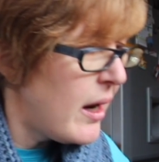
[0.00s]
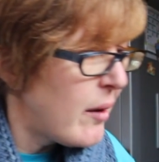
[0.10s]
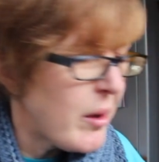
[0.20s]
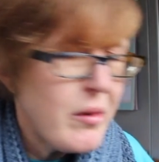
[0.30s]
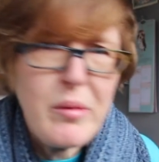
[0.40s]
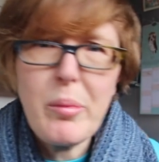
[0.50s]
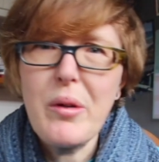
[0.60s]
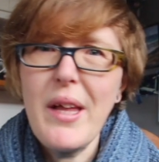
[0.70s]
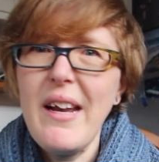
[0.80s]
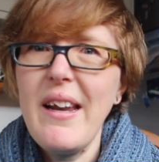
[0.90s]
I'm going to
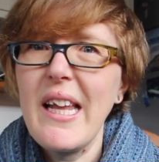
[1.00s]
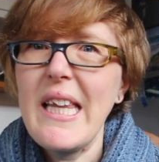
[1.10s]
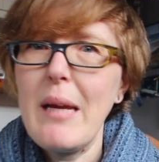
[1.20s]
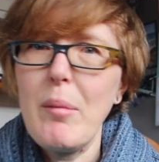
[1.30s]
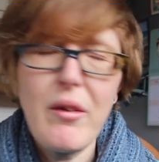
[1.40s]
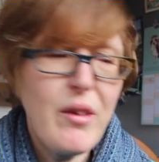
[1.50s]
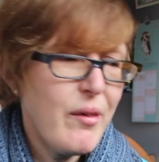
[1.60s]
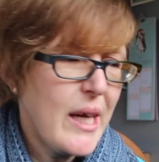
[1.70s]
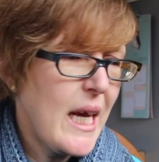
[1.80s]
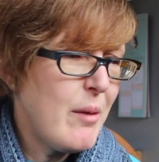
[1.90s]
put that down there, because
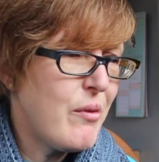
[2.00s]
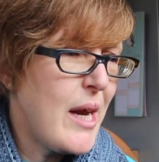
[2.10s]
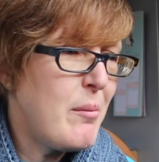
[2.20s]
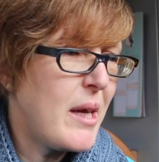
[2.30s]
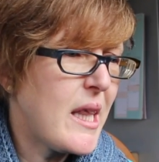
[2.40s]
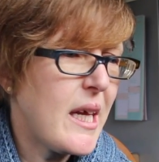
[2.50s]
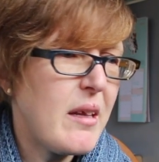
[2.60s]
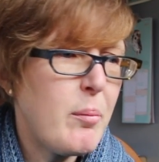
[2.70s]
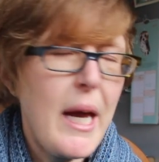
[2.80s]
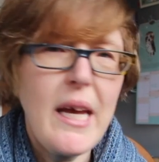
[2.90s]
if I keep ramming
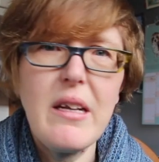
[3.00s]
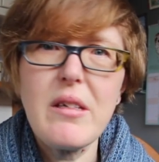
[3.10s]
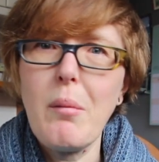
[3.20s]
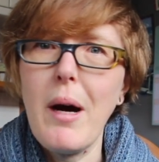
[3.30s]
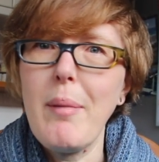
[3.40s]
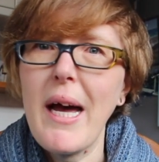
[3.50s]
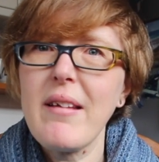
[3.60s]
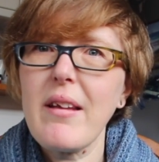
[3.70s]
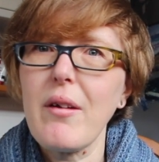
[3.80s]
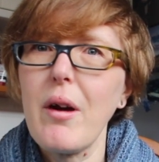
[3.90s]
things back into my
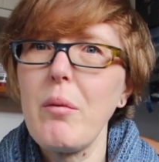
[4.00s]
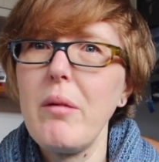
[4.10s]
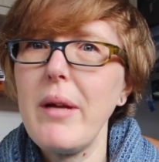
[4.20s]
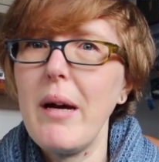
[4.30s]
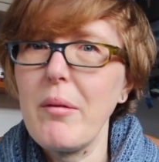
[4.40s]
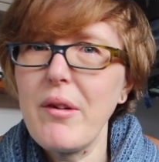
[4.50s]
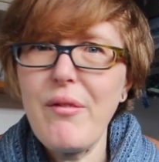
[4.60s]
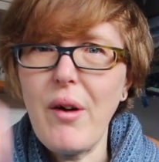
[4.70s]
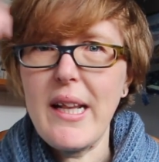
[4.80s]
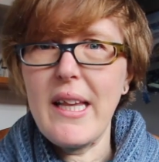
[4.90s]
basket, I won't be able to
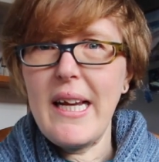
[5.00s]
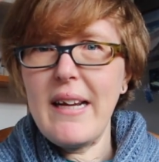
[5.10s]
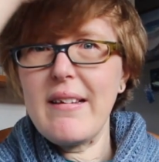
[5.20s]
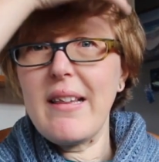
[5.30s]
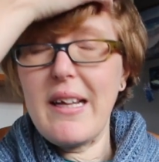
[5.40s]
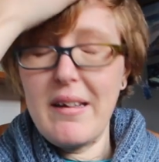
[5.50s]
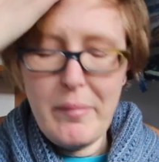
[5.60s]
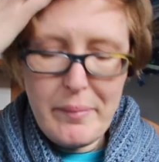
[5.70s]
find the next thing.